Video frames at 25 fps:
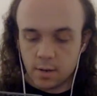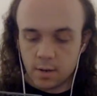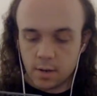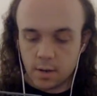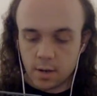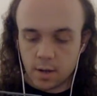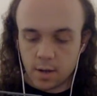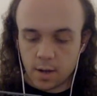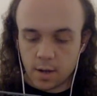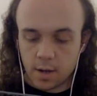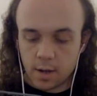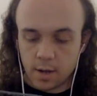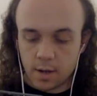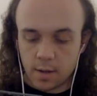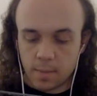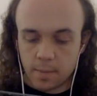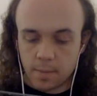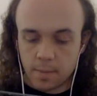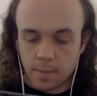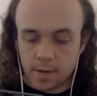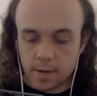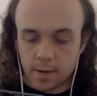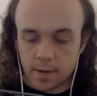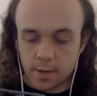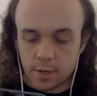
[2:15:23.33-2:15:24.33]

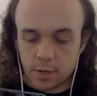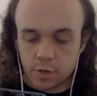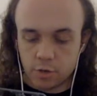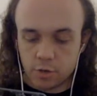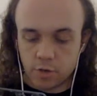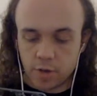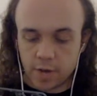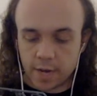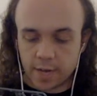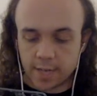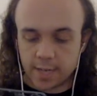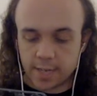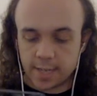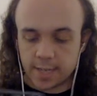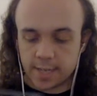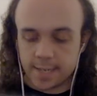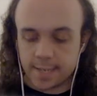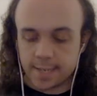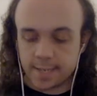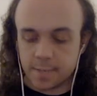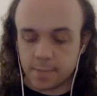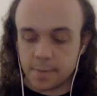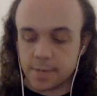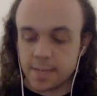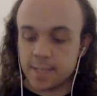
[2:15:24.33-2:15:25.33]
because the dragon at
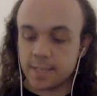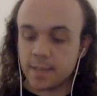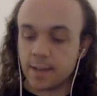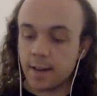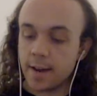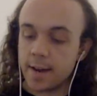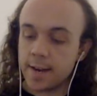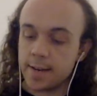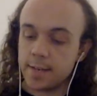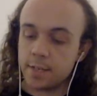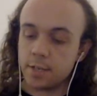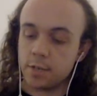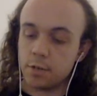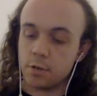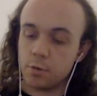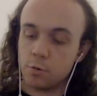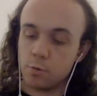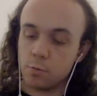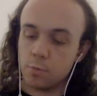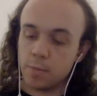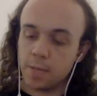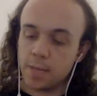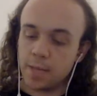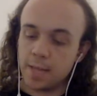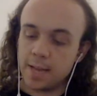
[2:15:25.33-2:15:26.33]
least can be tied to
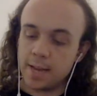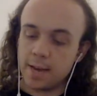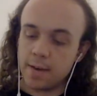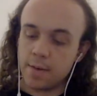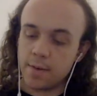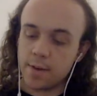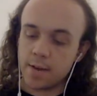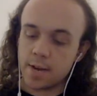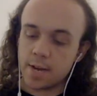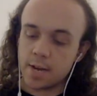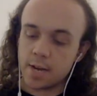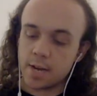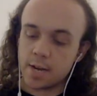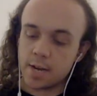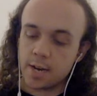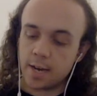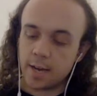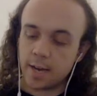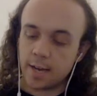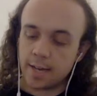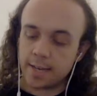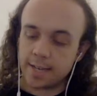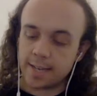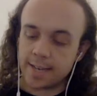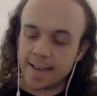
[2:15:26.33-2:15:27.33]
Malerion
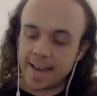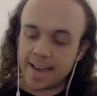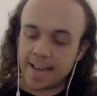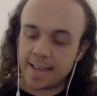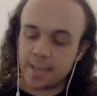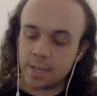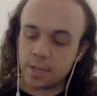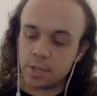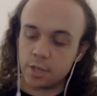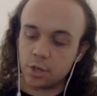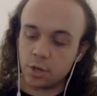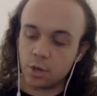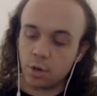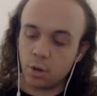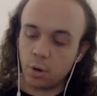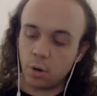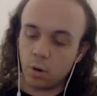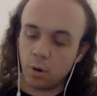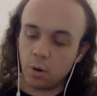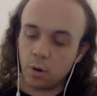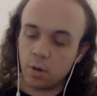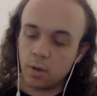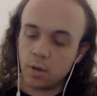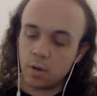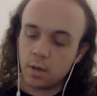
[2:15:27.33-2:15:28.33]
and
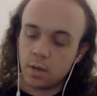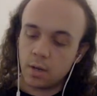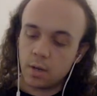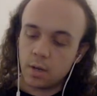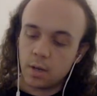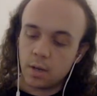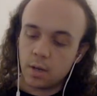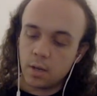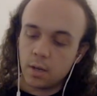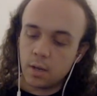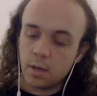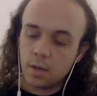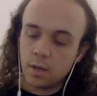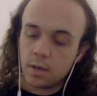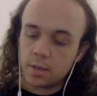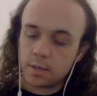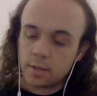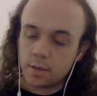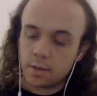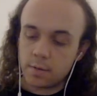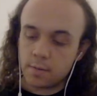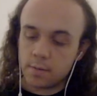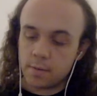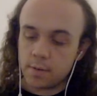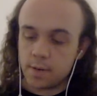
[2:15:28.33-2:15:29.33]
Calidor.
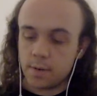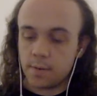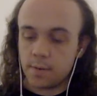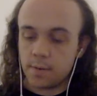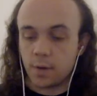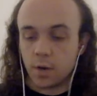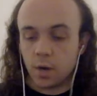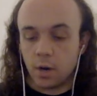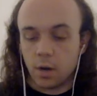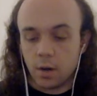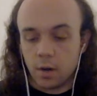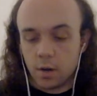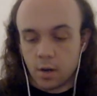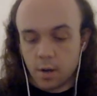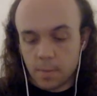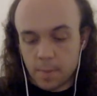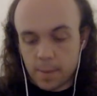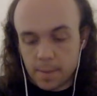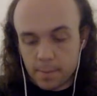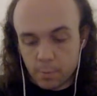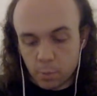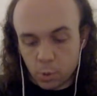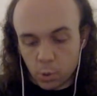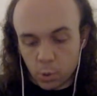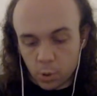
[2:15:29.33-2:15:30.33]
So you've got a
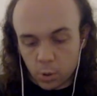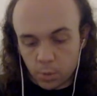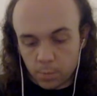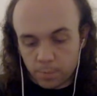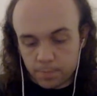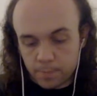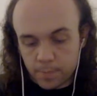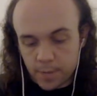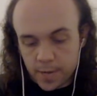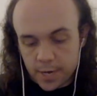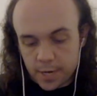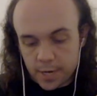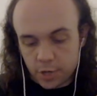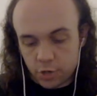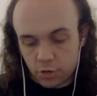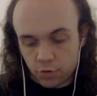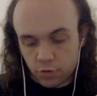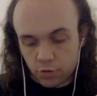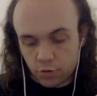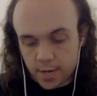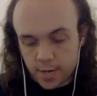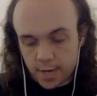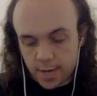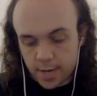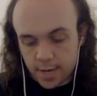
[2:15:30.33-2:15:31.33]
bit more
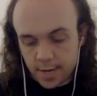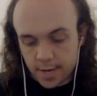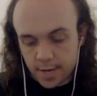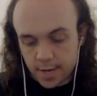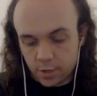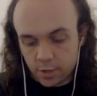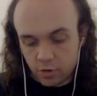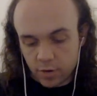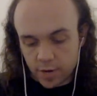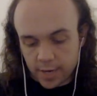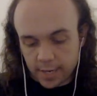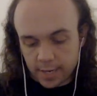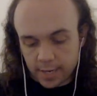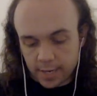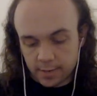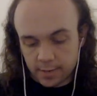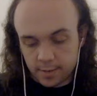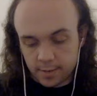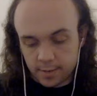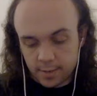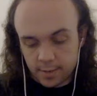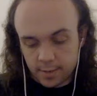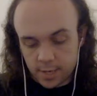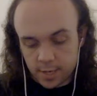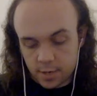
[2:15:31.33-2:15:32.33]
history in the dragon
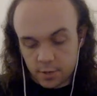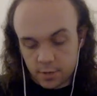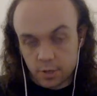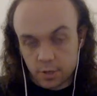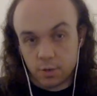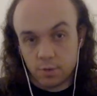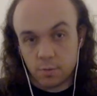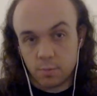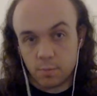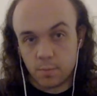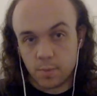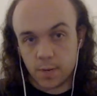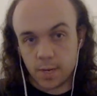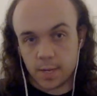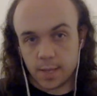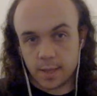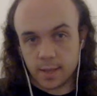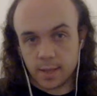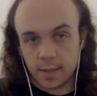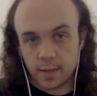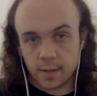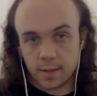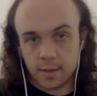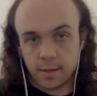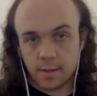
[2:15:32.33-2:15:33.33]
than you do in
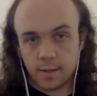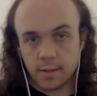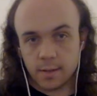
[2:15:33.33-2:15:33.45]
the